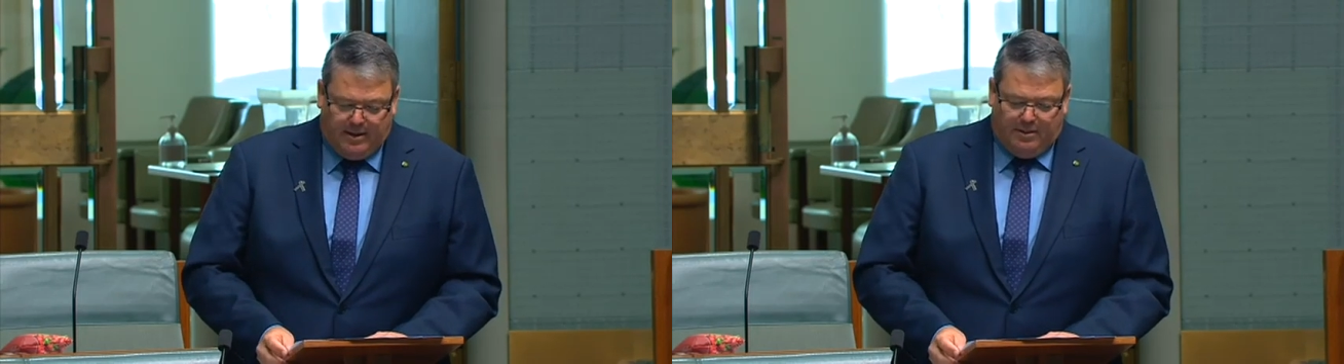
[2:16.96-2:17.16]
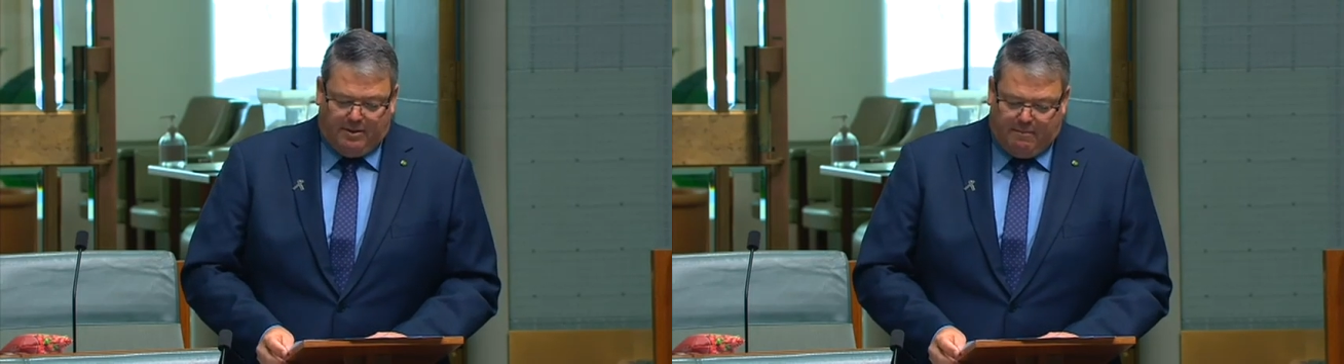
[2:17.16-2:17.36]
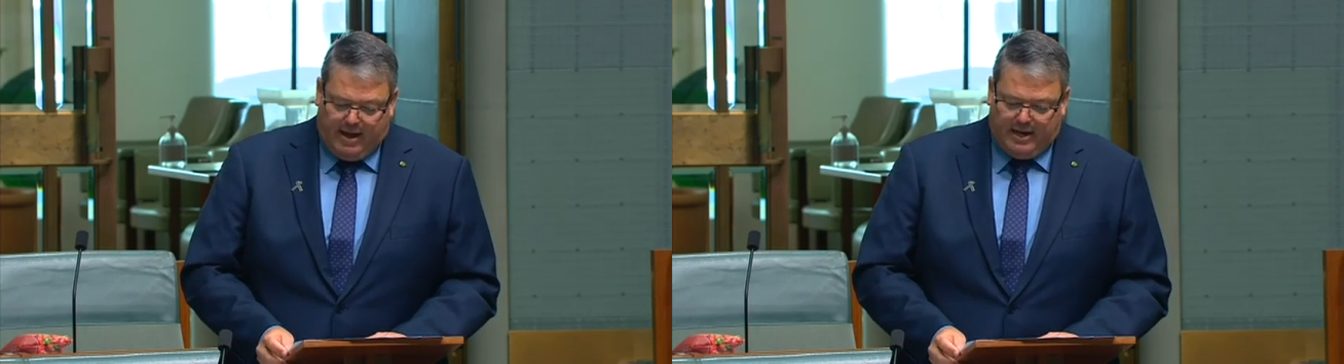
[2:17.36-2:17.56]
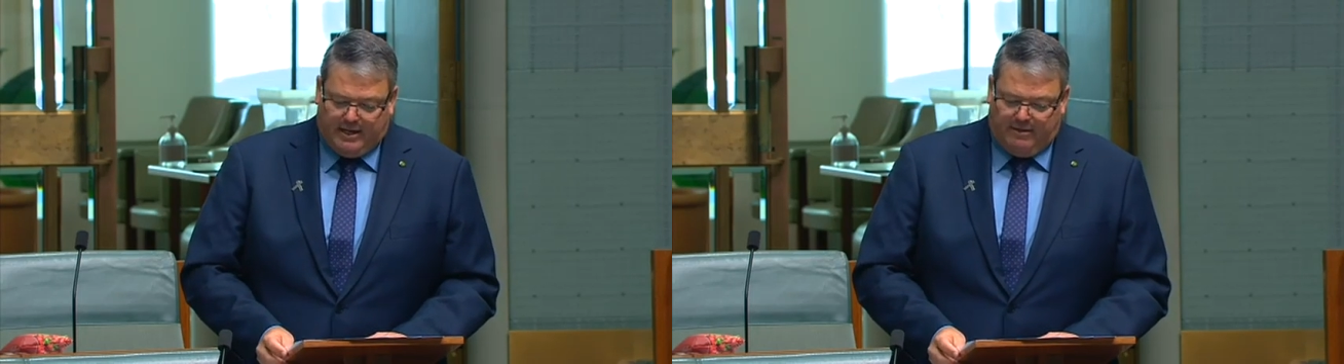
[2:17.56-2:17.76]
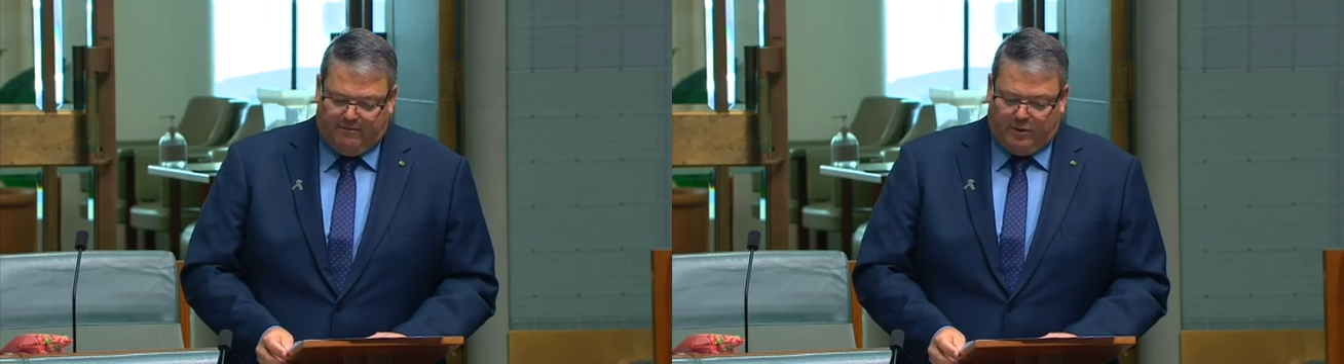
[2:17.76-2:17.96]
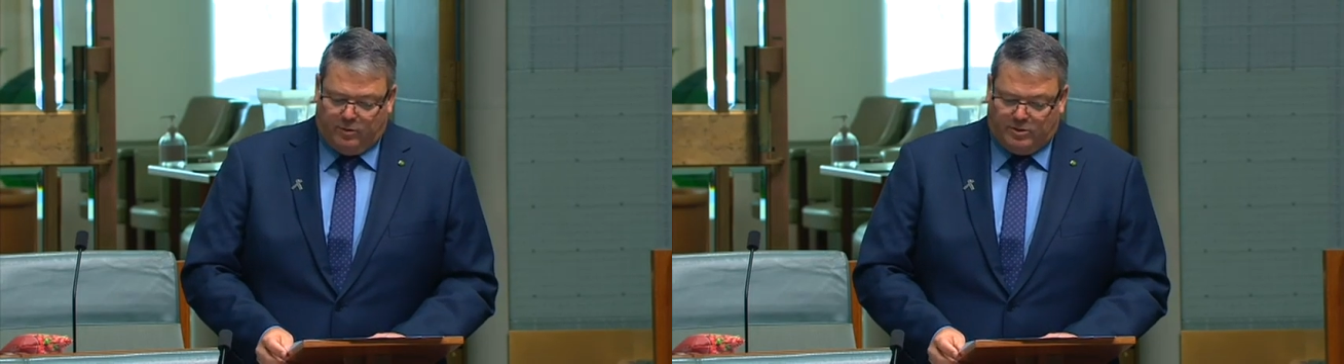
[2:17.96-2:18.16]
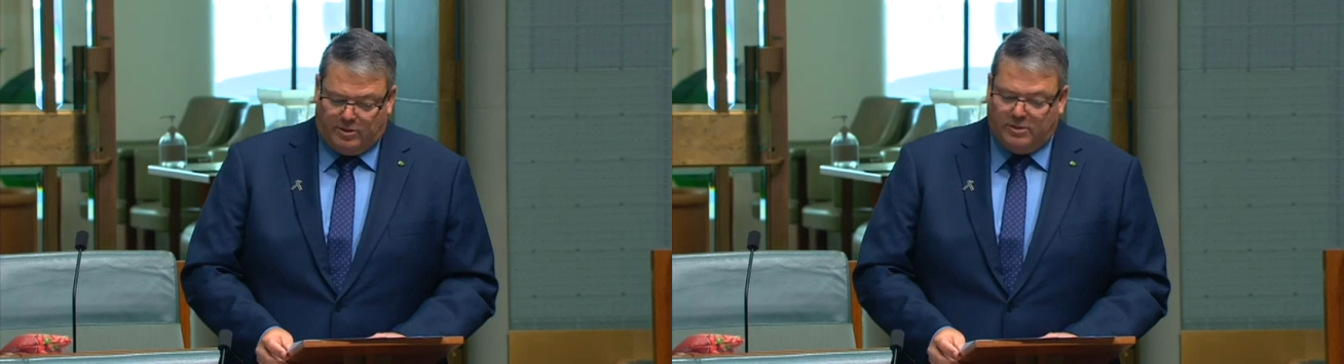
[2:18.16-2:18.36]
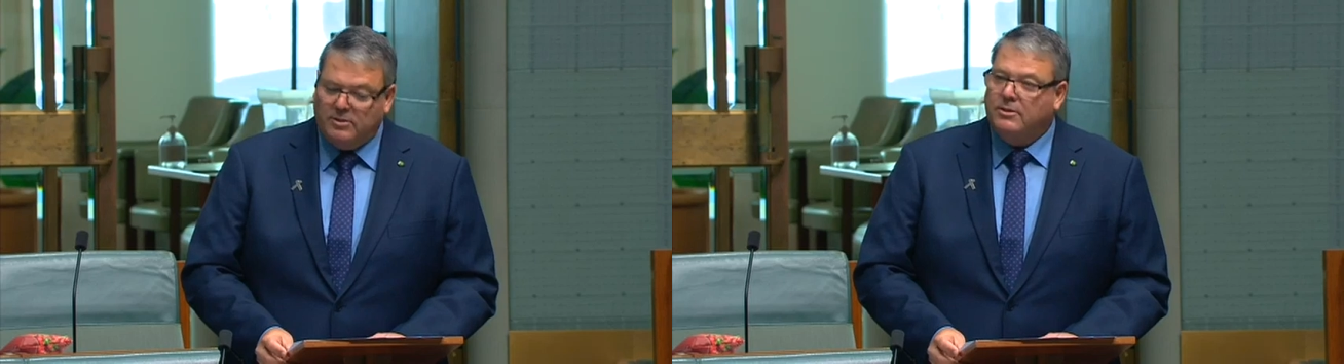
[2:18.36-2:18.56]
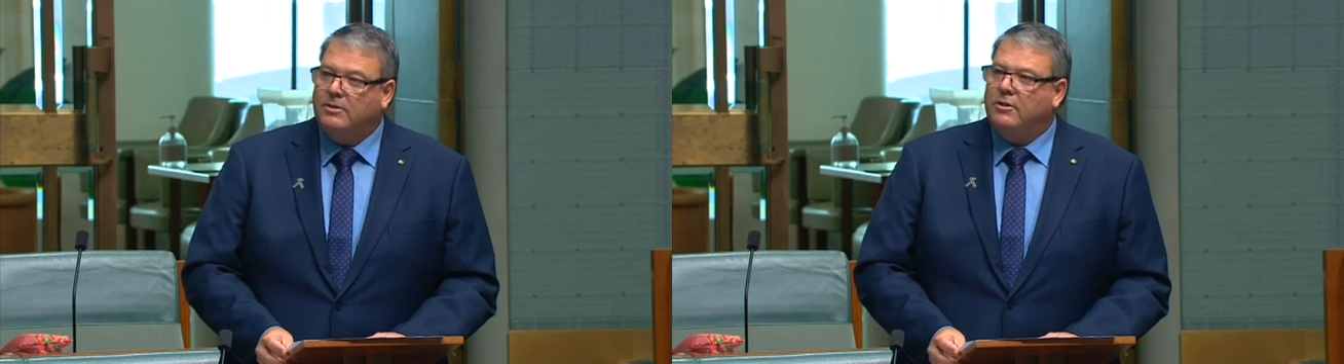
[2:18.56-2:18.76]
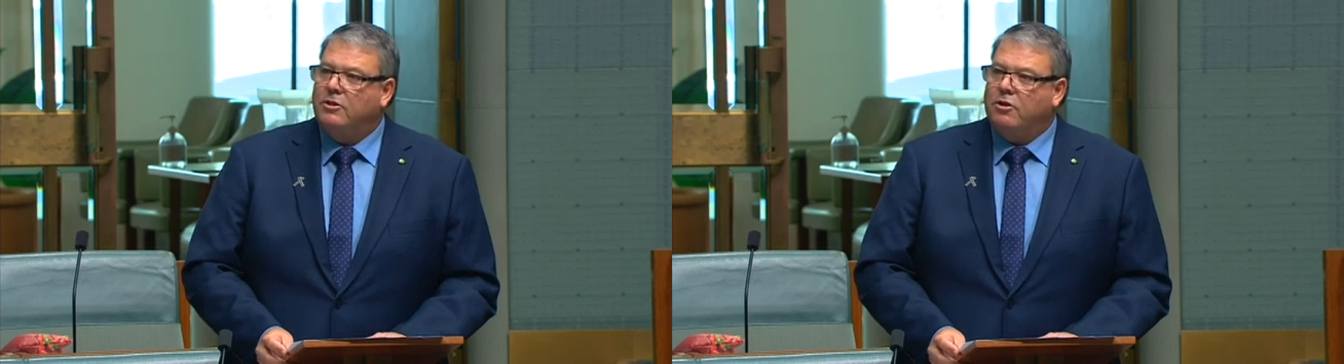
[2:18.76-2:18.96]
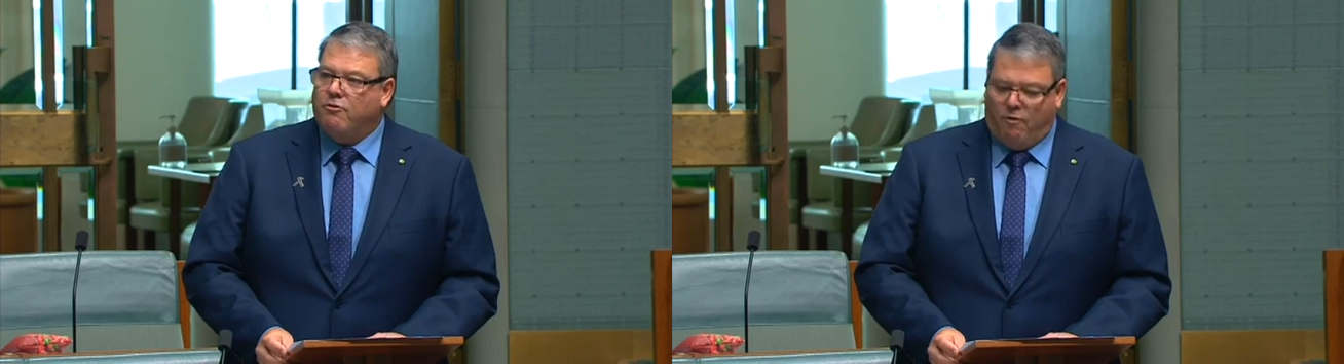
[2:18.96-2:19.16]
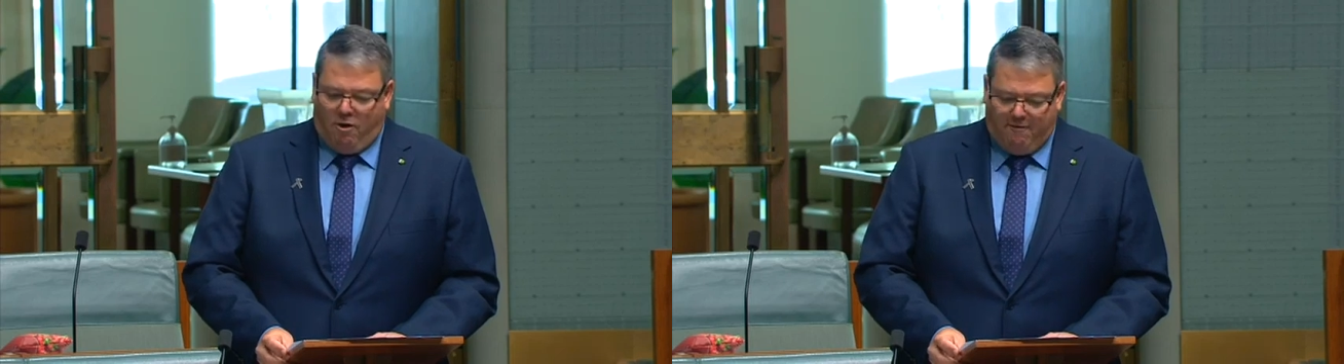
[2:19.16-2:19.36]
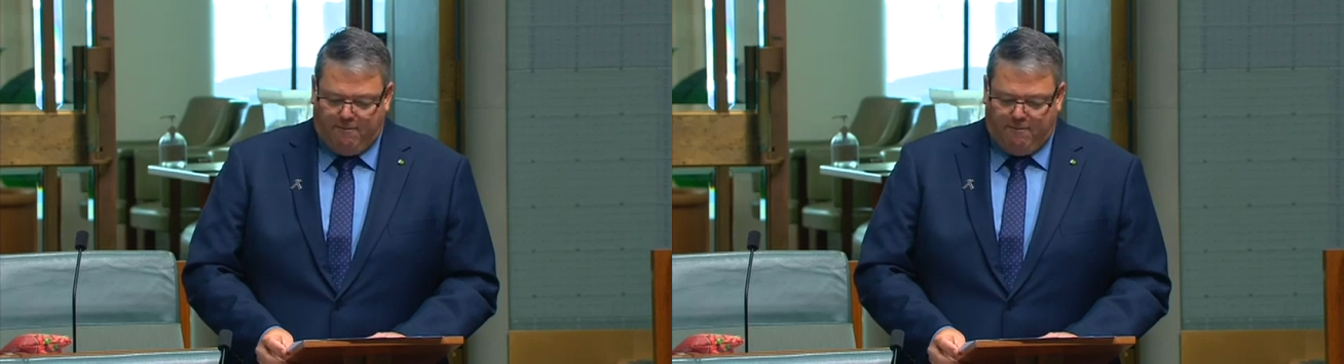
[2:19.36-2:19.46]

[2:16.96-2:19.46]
the market influences that drive